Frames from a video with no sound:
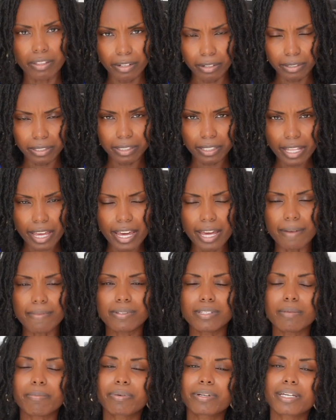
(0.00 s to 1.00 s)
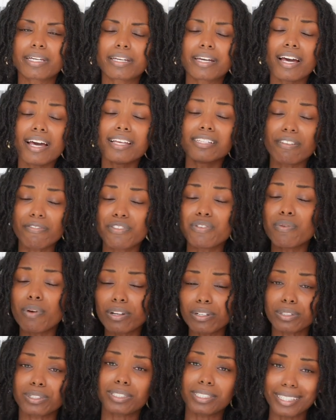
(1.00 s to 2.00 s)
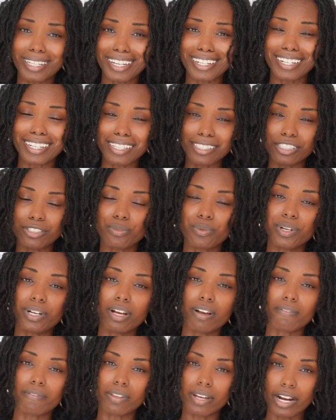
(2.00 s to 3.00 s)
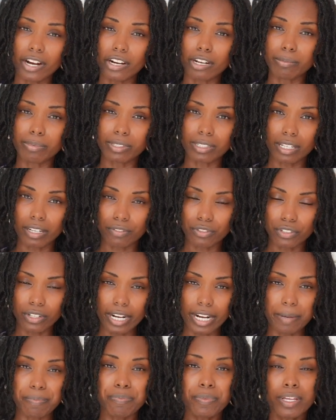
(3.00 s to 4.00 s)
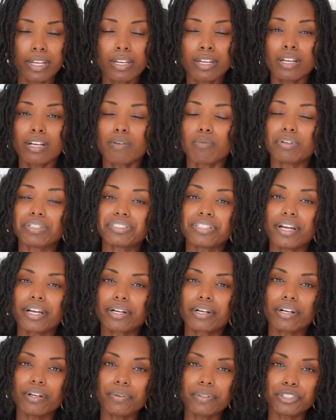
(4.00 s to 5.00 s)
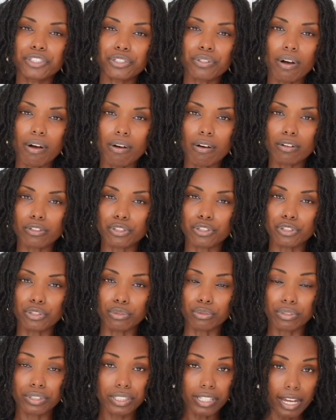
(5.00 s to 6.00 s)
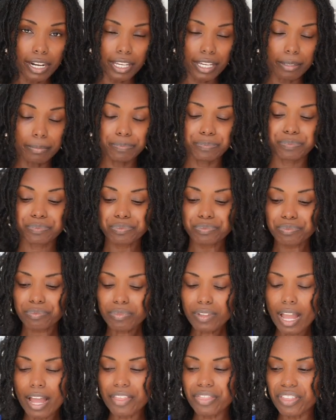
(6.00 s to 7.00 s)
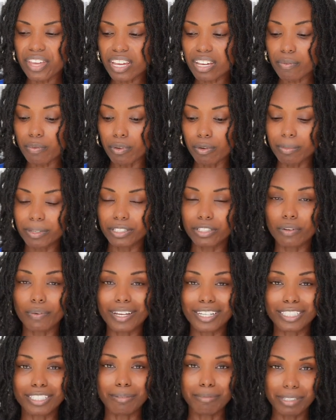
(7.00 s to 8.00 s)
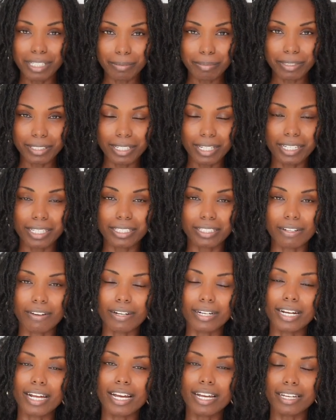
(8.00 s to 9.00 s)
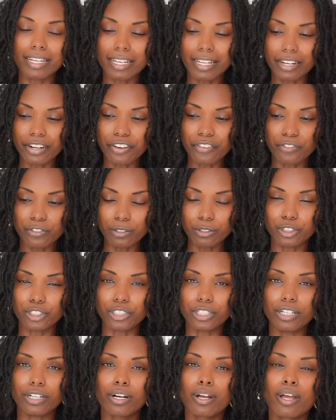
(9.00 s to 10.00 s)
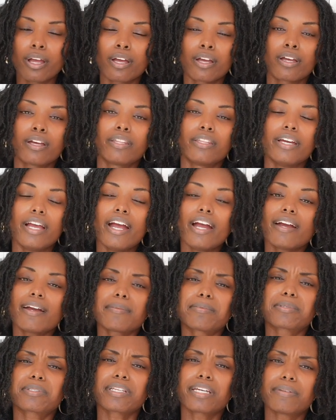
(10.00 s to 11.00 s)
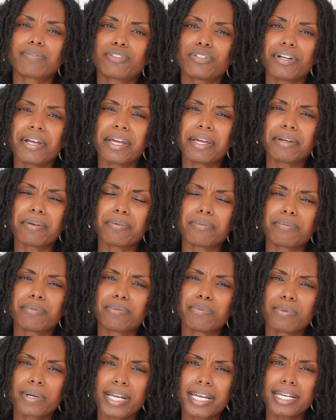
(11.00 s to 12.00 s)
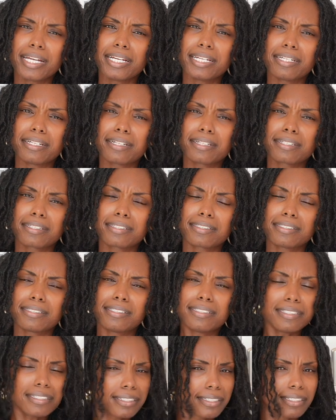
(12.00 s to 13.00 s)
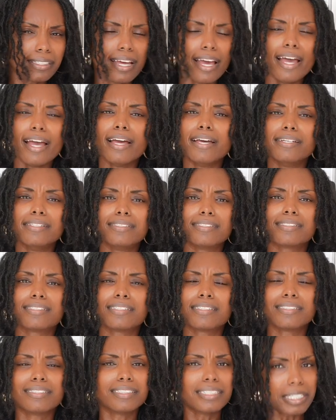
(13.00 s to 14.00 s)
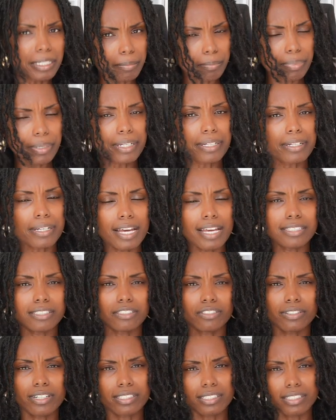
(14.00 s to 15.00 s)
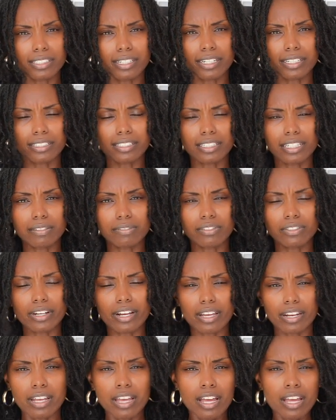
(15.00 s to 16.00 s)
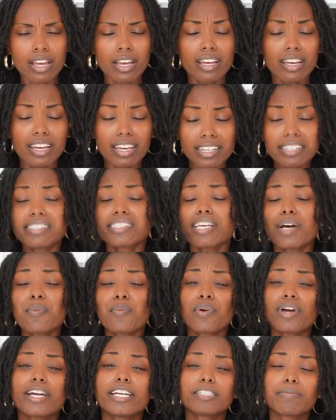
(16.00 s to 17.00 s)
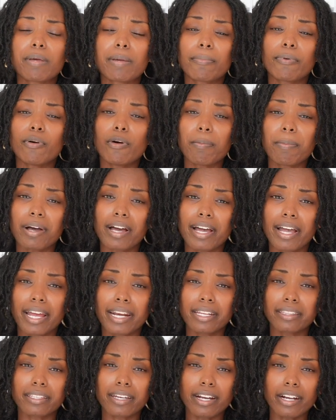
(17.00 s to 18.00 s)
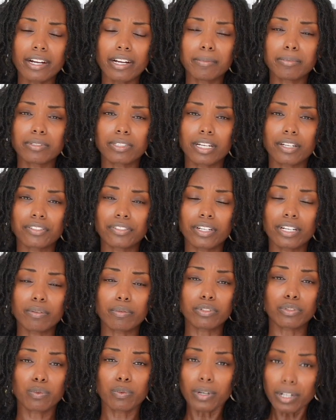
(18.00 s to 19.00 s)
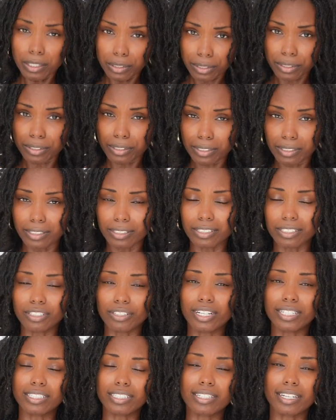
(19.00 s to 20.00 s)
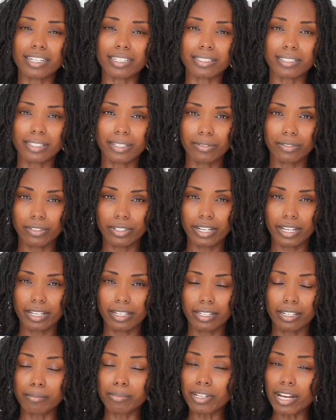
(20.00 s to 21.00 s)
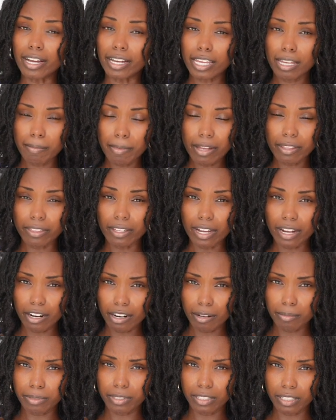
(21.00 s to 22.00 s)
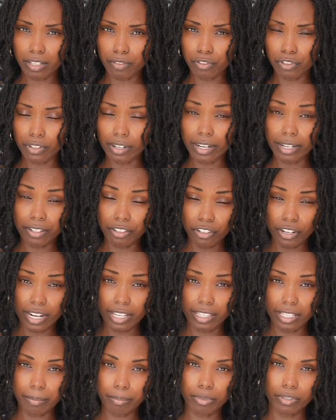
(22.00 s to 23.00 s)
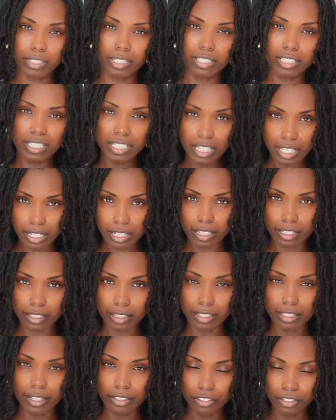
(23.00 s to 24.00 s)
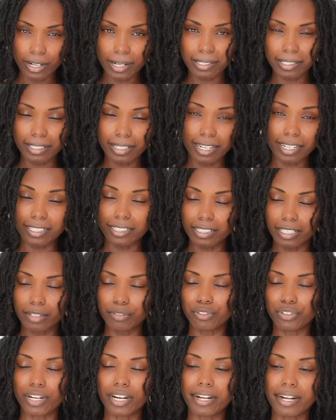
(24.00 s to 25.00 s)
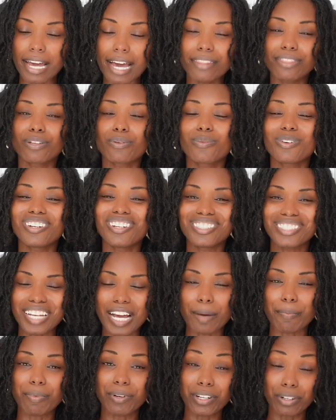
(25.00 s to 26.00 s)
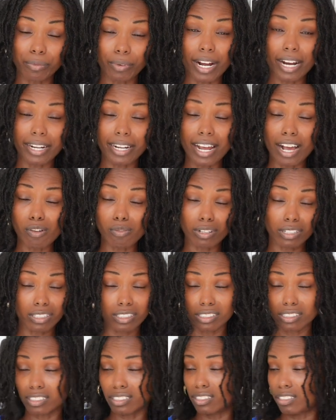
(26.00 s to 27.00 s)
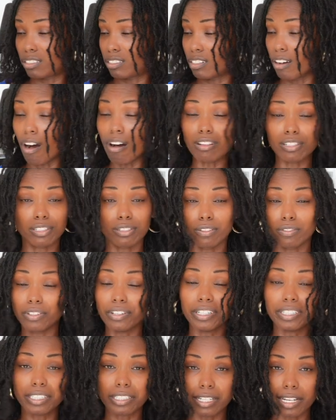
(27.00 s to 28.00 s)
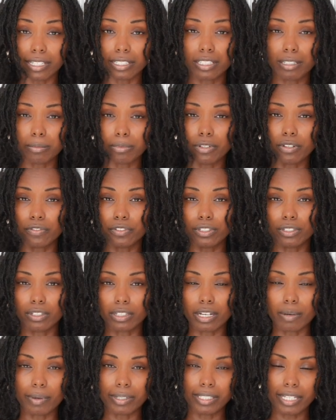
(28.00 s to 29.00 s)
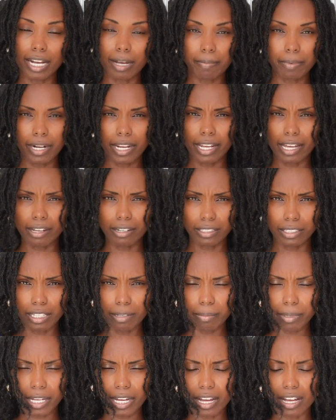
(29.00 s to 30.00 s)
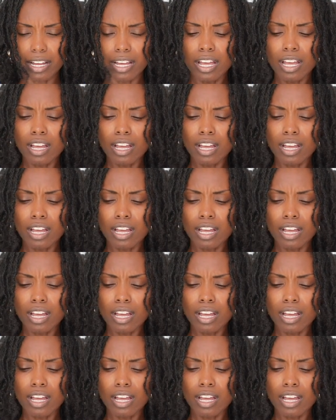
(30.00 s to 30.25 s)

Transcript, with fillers: their slaves? Because if you understand the history of the Arab slave trade, which I encourage you all to study, I think we'll be doing some deep studies on that in the future. The Arab slave trade ran just as deep as the transatlantic slave trade. In some ways, people opine that the Arab slave trade was worse than the transatlantic slave trade. And I'm talking about the Arab slave trade, trade that preceded the transatlantic slave trade, not the one that's happening right now, which is also very detestable if you look at what's happening out of Libya.